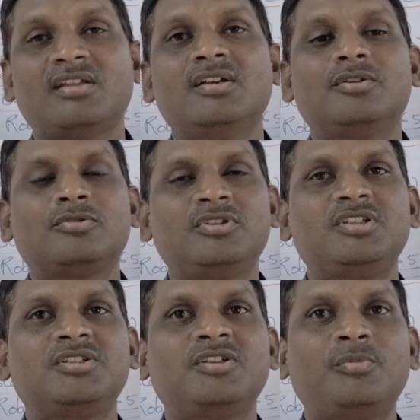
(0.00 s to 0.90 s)
Okay,
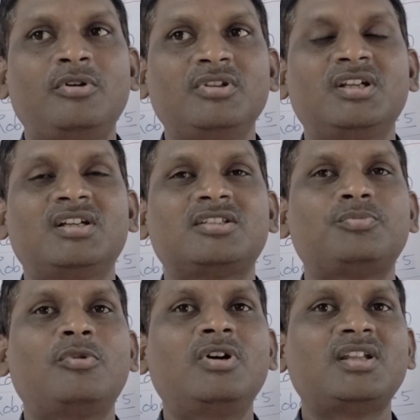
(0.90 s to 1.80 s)
so this is about
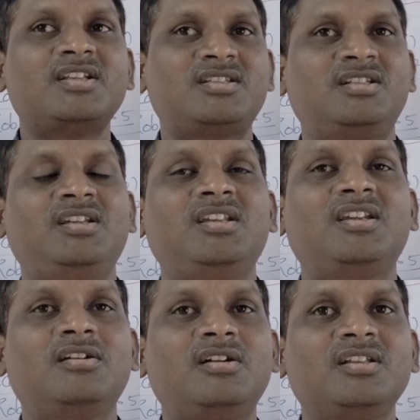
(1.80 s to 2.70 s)
the small
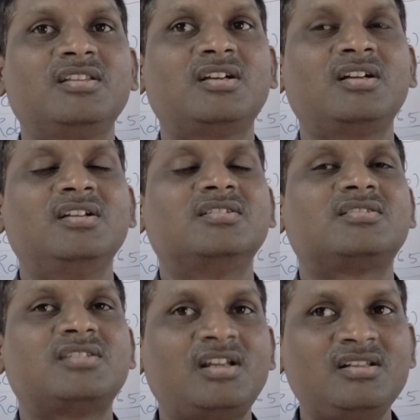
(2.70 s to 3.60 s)
history regarding the
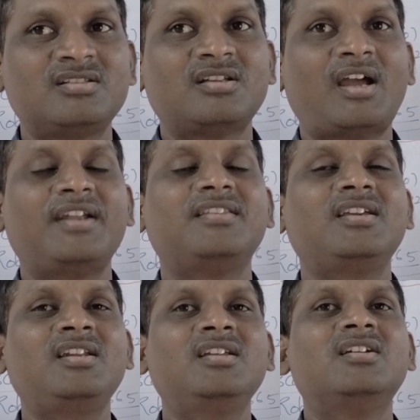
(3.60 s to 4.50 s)
cells
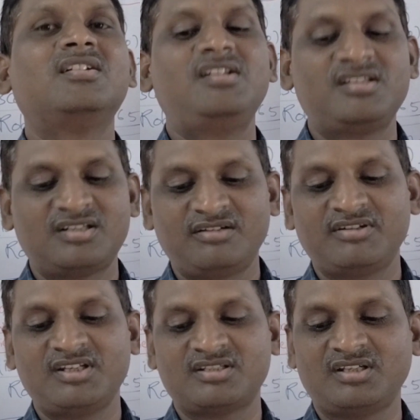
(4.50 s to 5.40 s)
and their
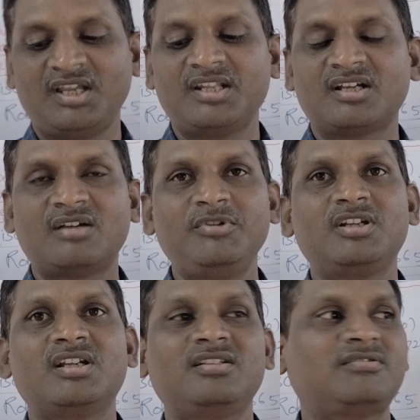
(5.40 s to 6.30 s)
discoveries. In the
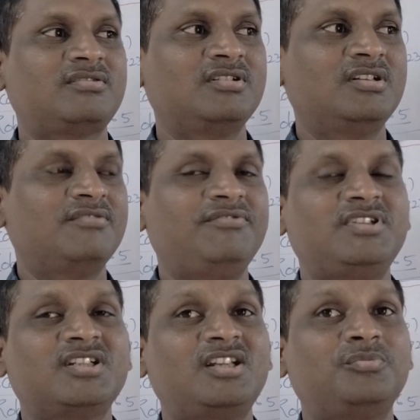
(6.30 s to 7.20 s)
coming class,
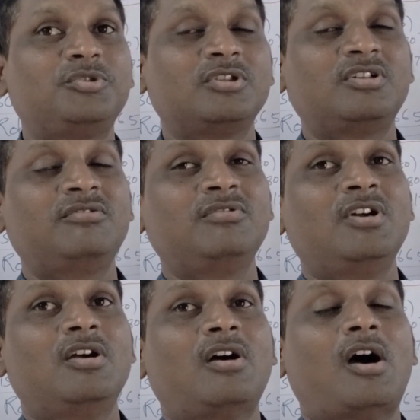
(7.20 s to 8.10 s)
we shall
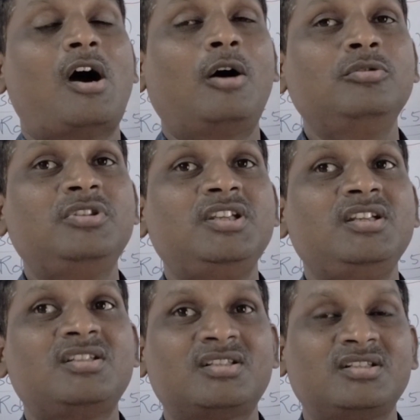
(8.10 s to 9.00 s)
observe
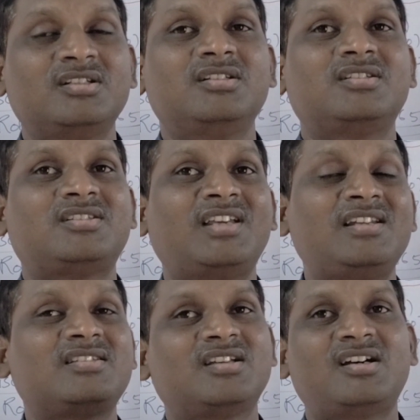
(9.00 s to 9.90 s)
how these
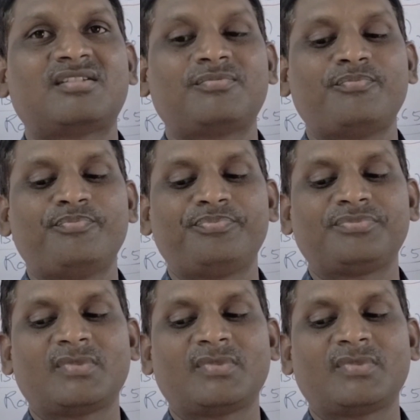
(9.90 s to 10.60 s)
cells are.